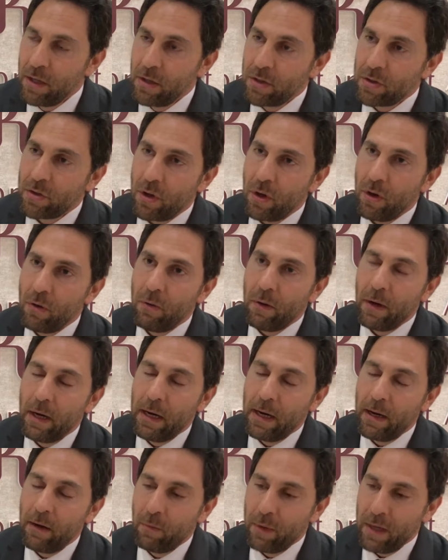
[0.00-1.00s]
So
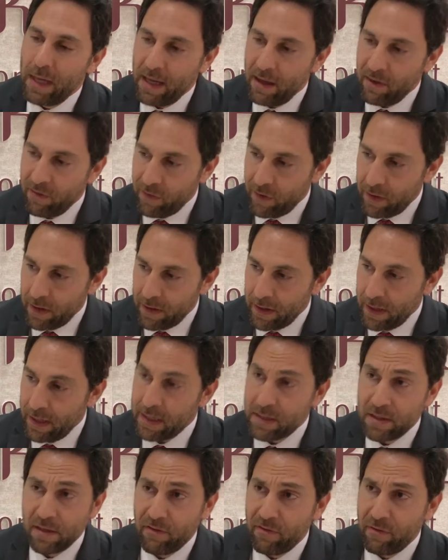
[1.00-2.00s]
uh, we have uh, the
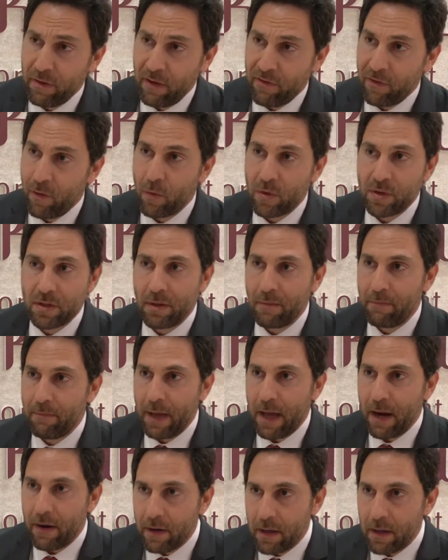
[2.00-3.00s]
likes of of course the
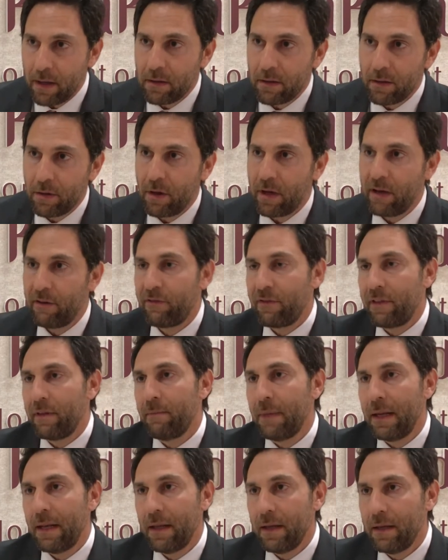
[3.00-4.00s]
Marriott, you have the
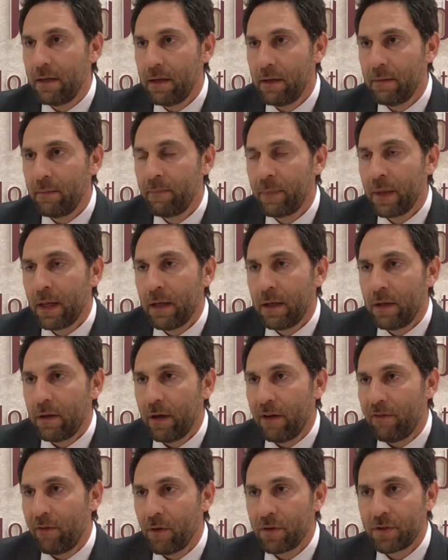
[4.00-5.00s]
Millennium,
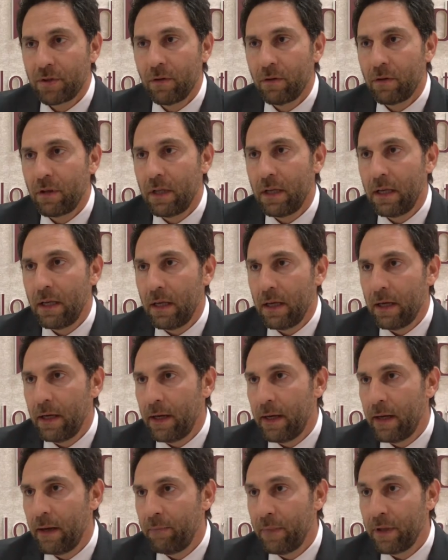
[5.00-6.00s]
you have also the
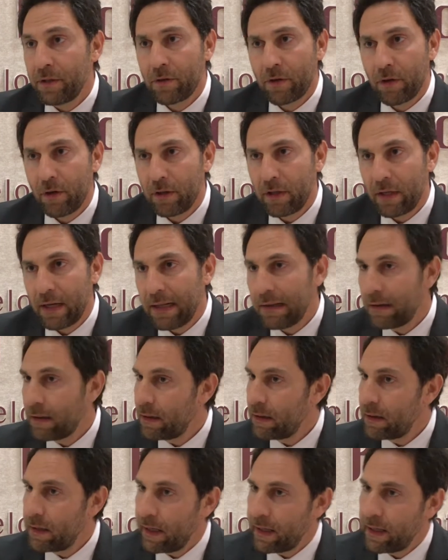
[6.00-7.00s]
uh,
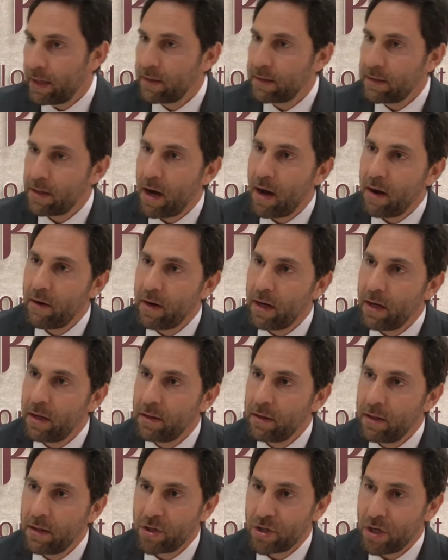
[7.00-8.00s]
Intercontinental, the Anantara,
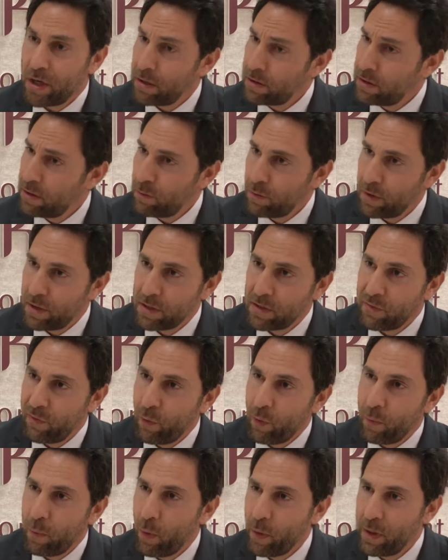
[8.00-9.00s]
the Sheraton with its
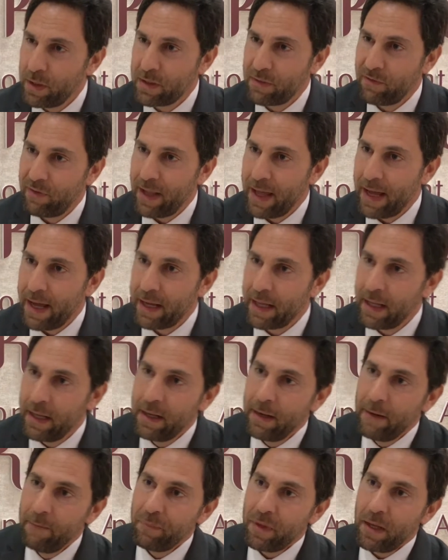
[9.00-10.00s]
four points flag,
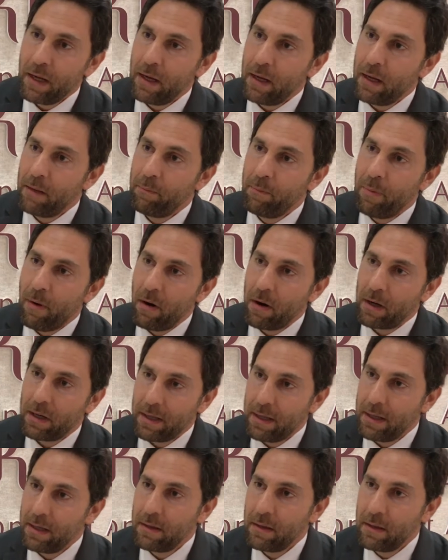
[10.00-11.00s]
uh, Park
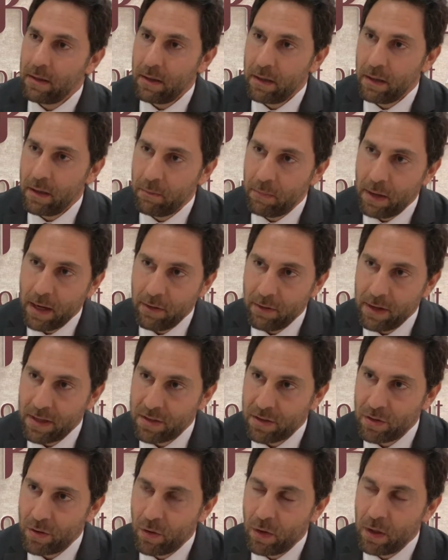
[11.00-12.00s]
Inn by
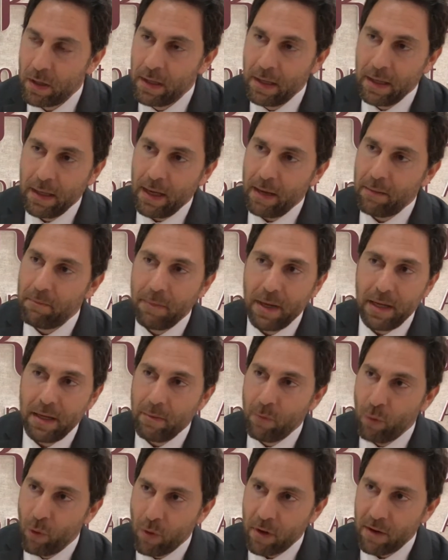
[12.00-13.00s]
Rezidor, and many
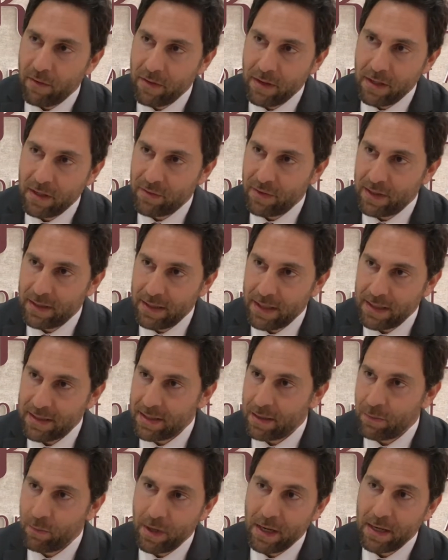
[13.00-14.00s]
more of these
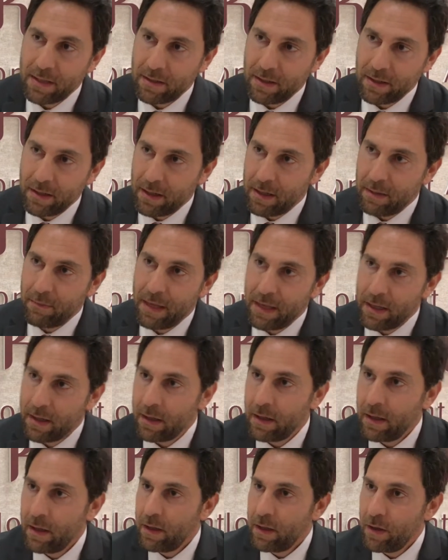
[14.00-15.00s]
fantastic brands that are going to make
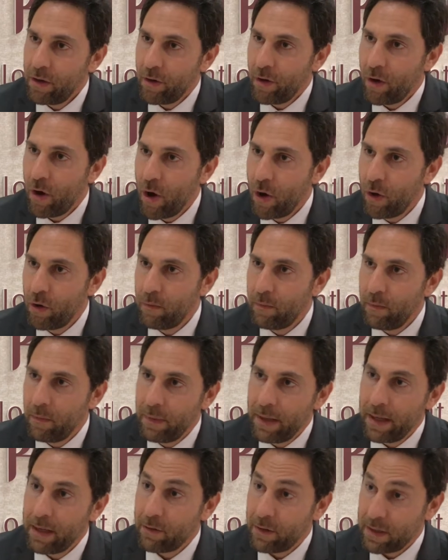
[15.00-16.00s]
you know home
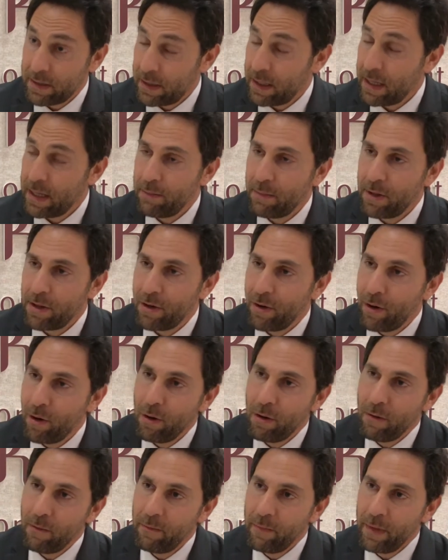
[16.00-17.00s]
make Ras Al Khaimah their
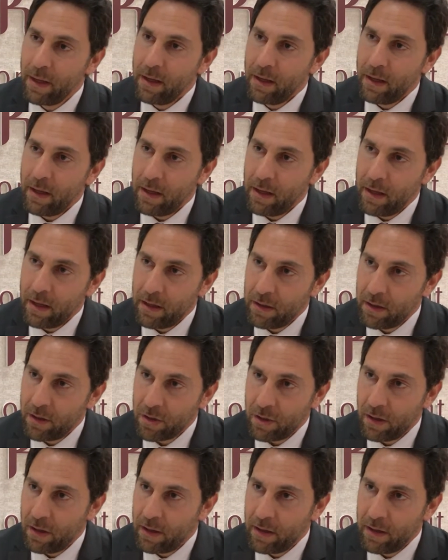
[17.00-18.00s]
home
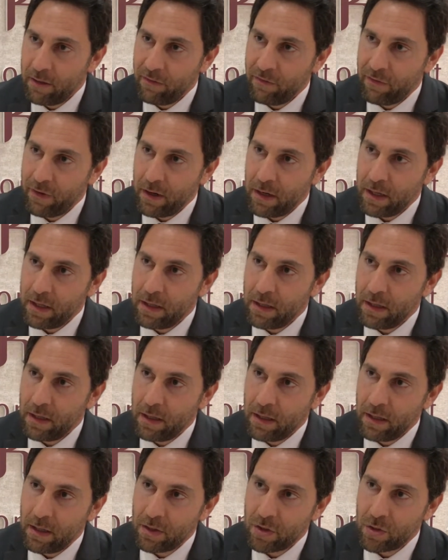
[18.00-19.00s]
fairly fairly
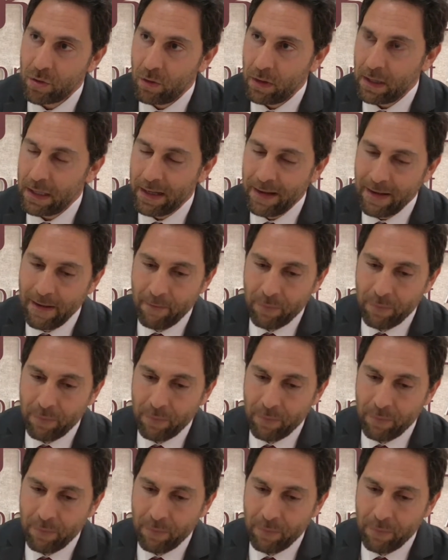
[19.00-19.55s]
uh, shortly.